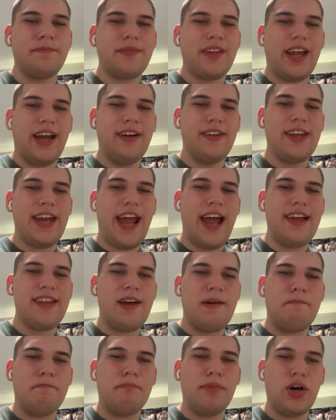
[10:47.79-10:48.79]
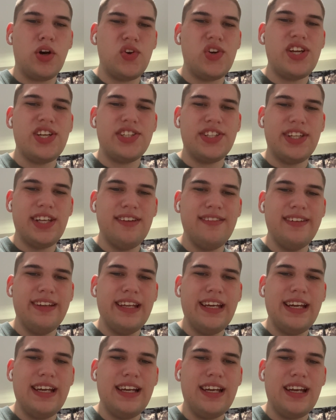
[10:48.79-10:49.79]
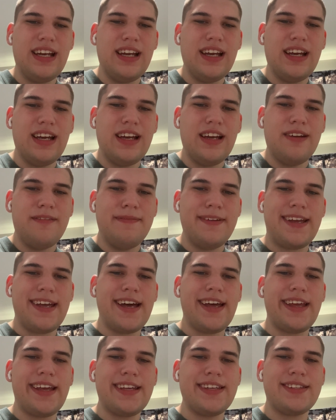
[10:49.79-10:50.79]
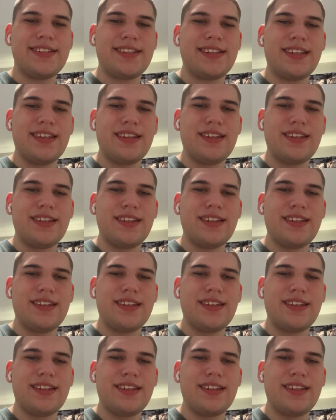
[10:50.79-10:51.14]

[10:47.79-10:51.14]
how they had a bonus DVD, because